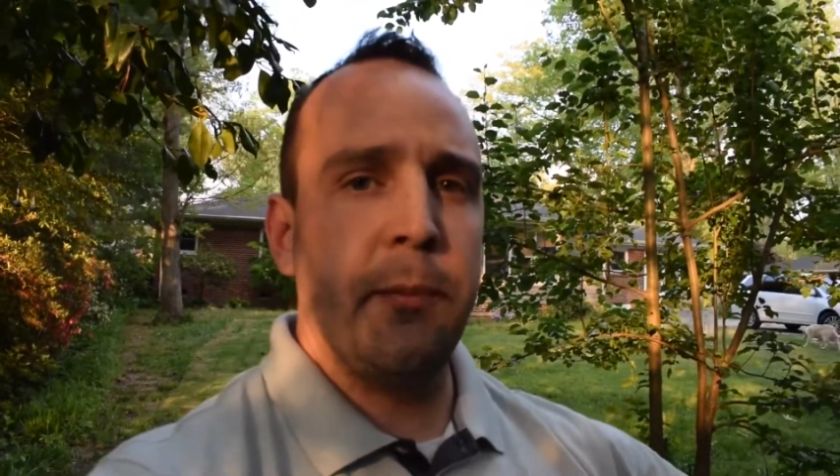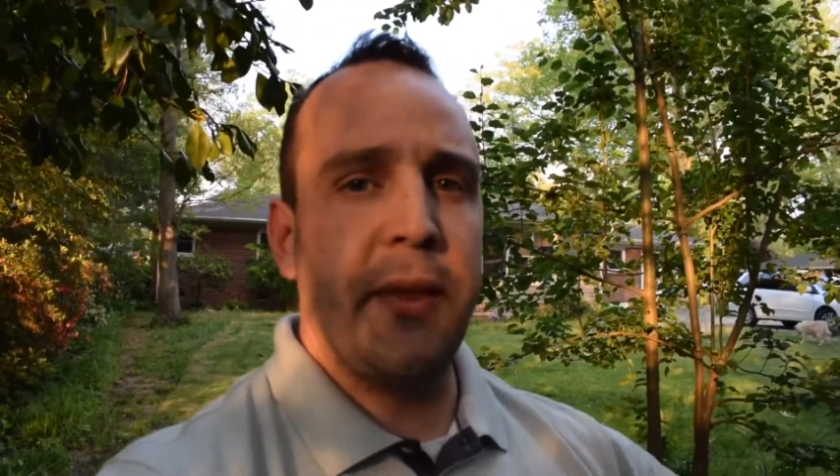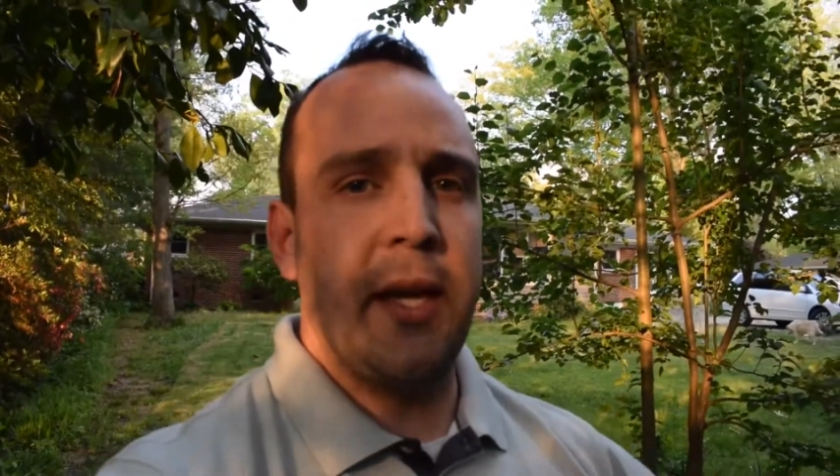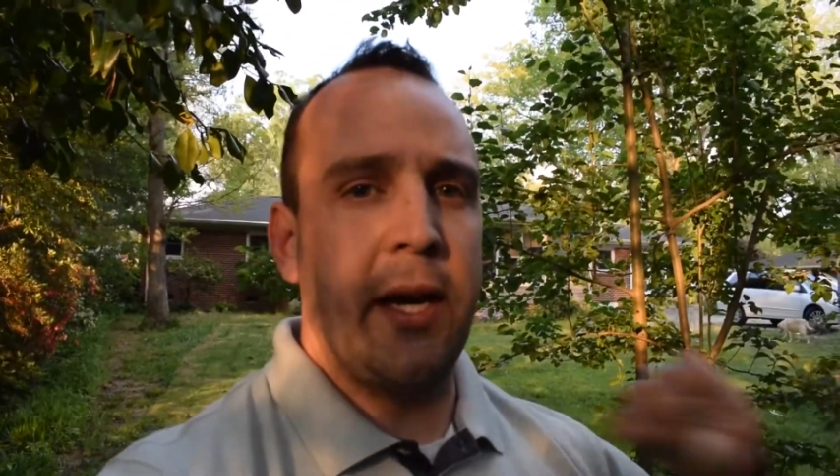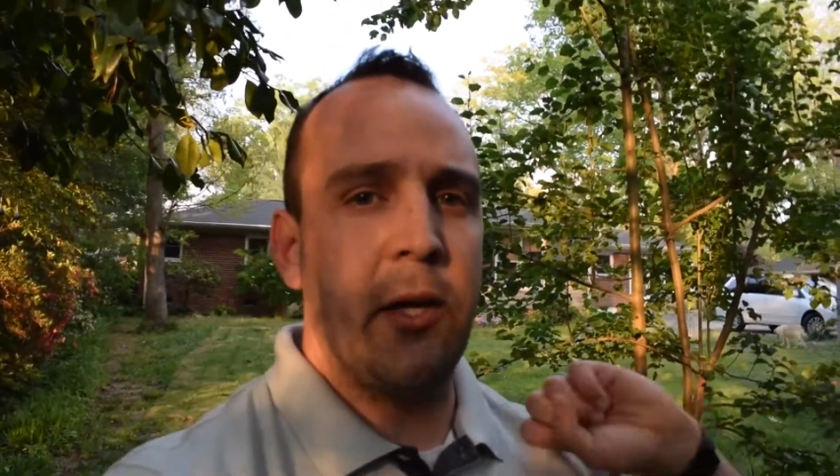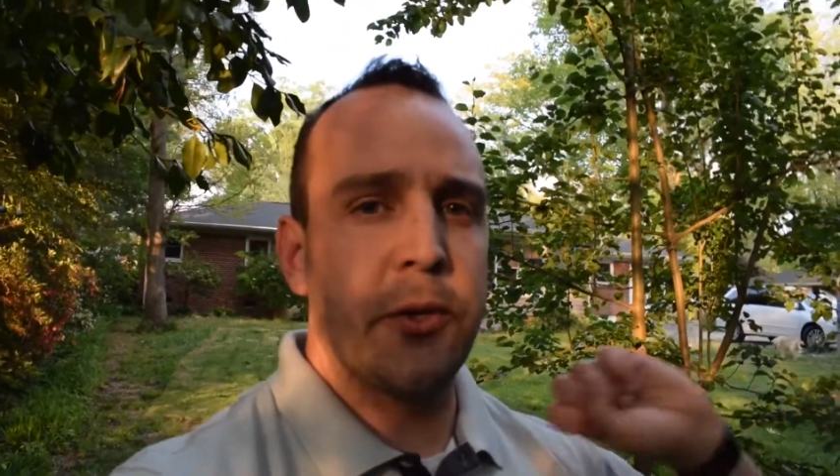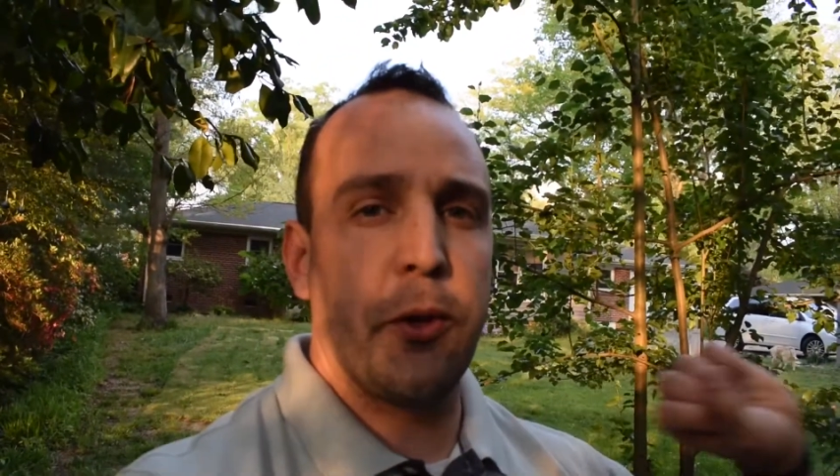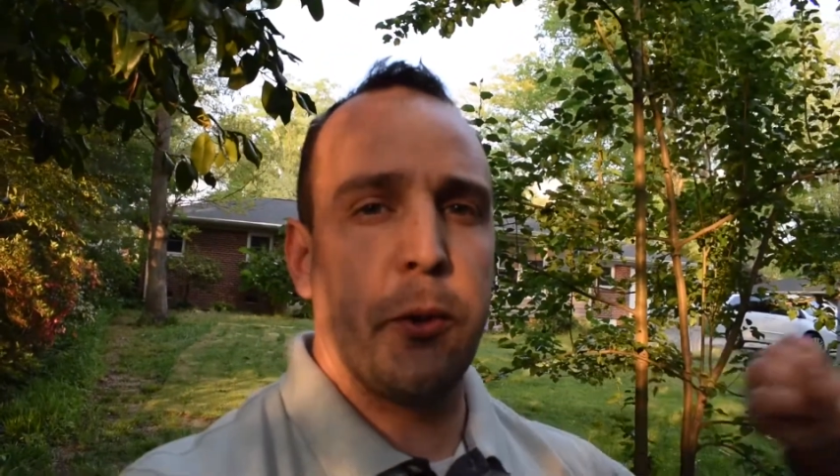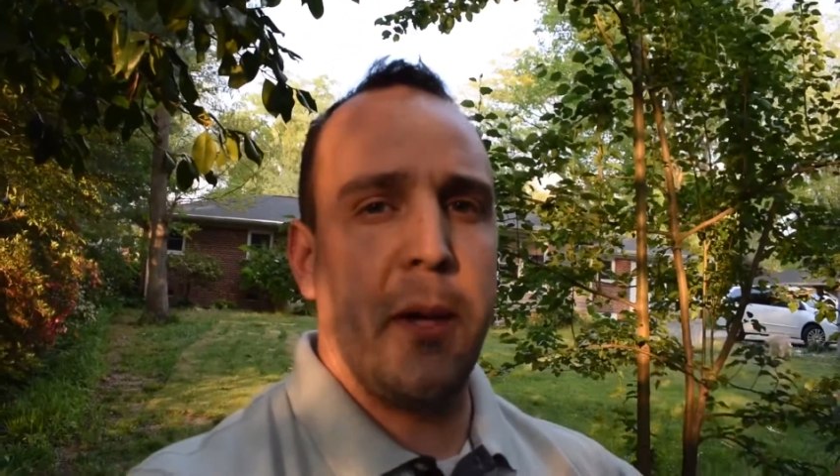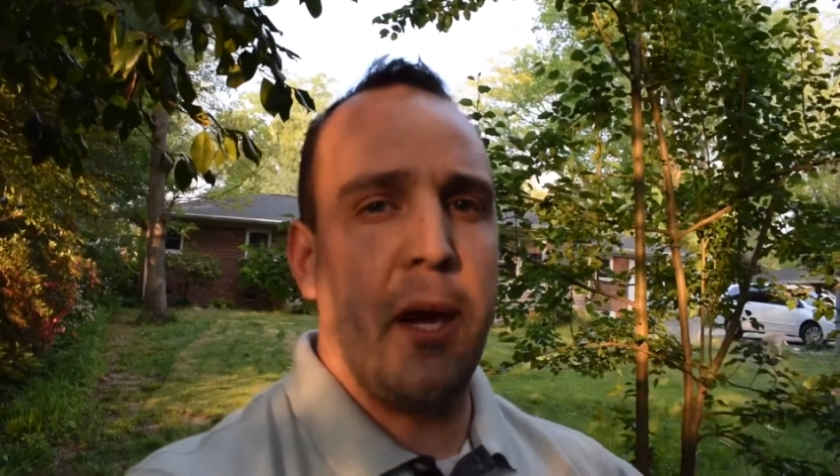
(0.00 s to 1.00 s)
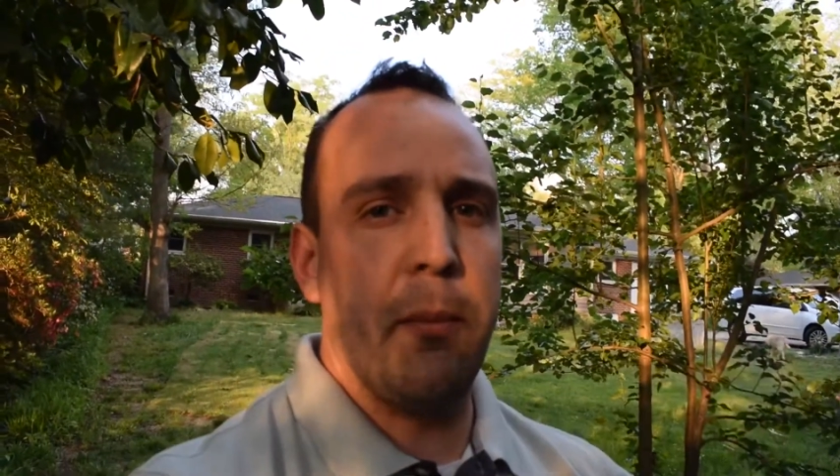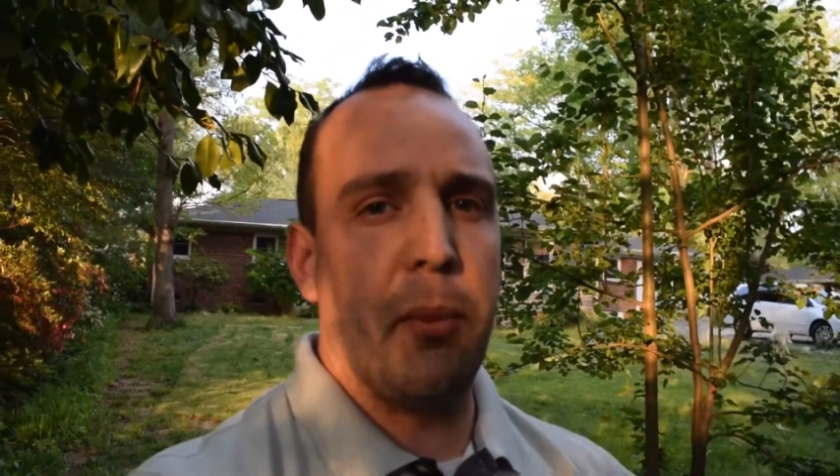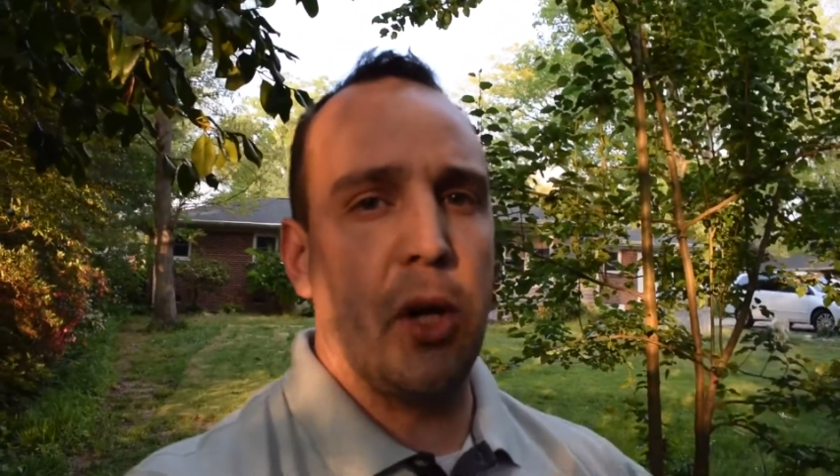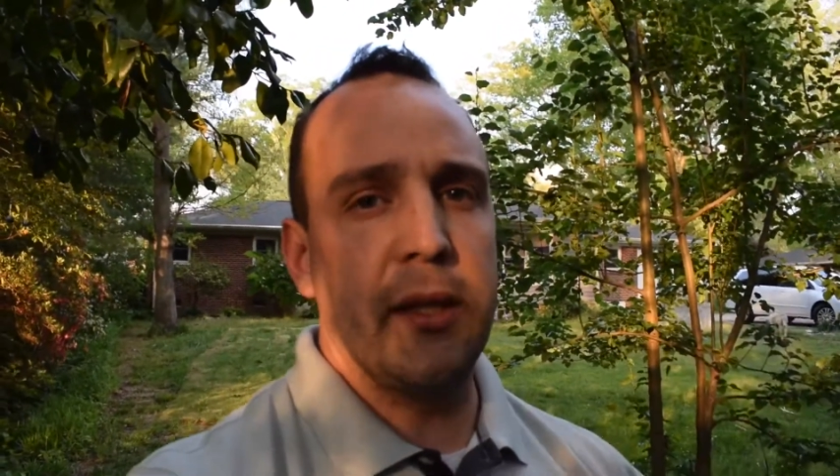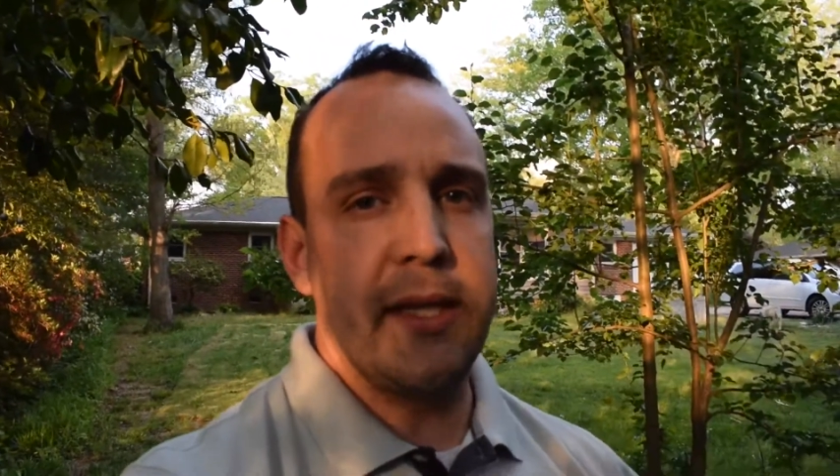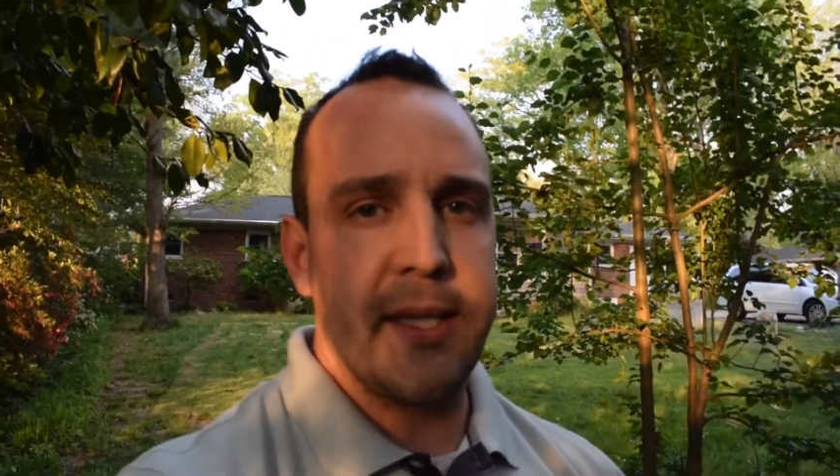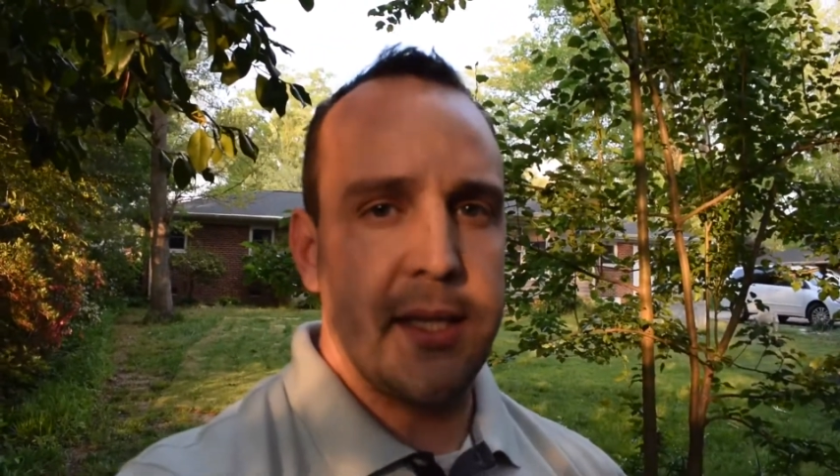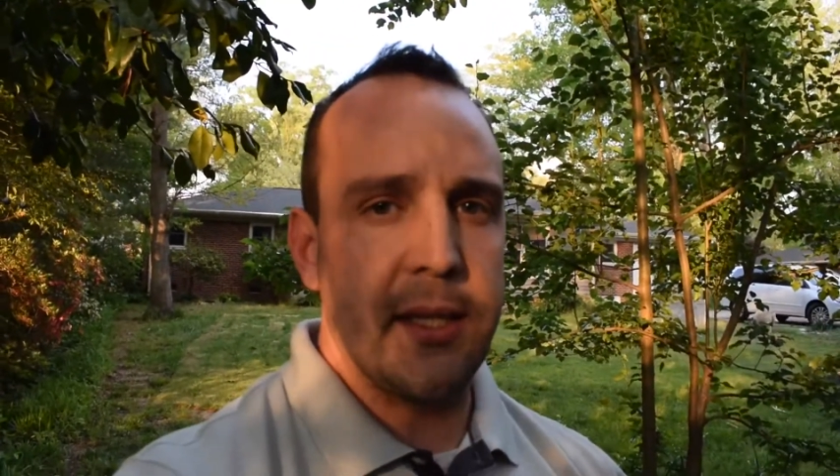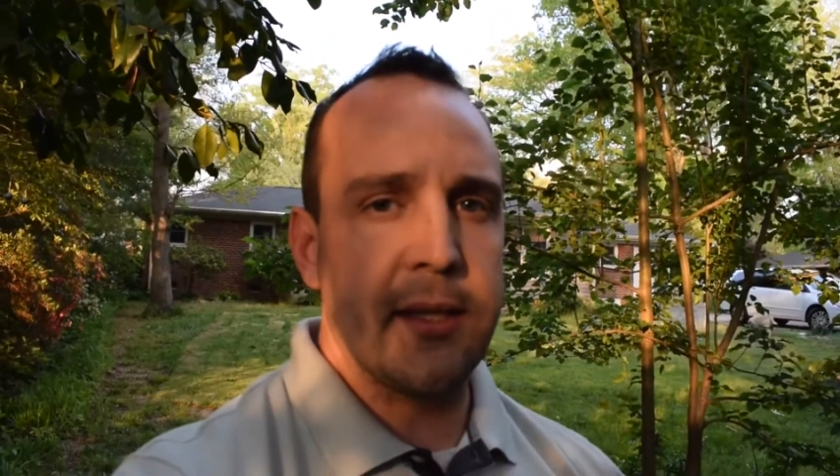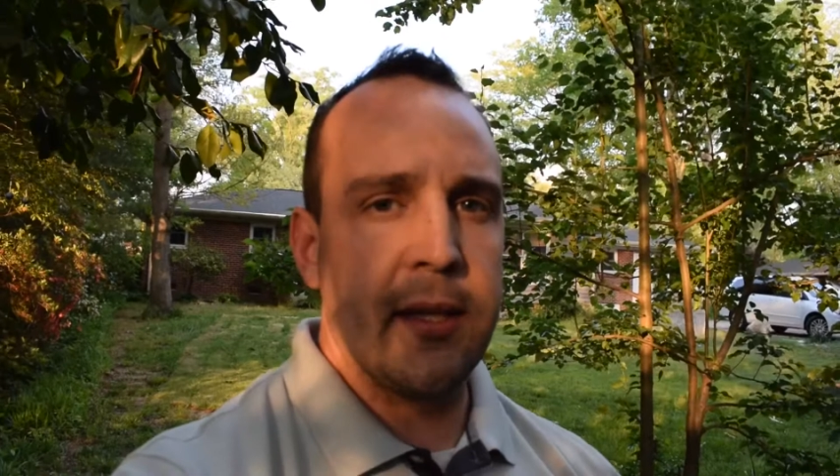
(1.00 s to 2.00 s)
but then I also threw out barley
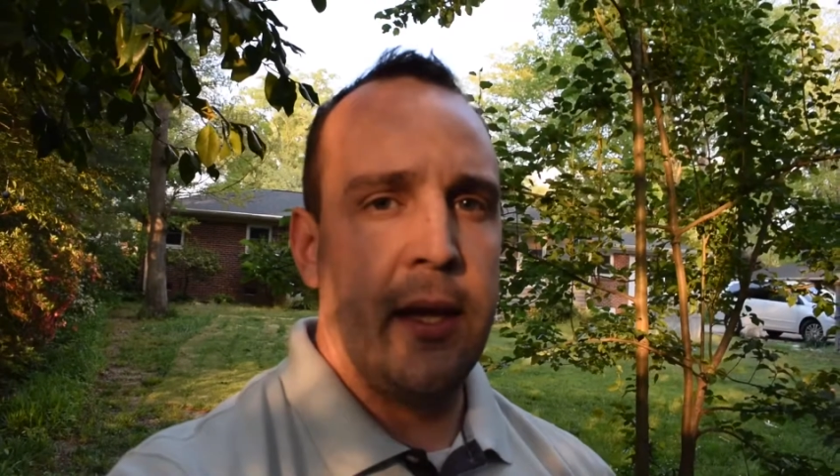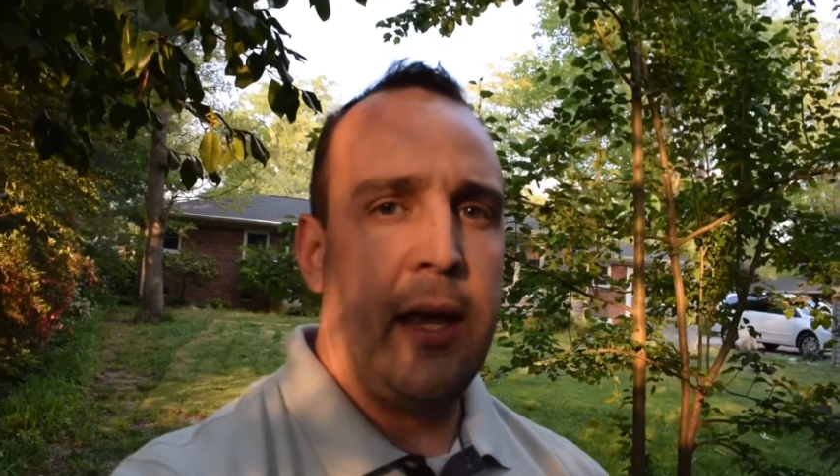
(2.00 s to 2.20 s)
seeds,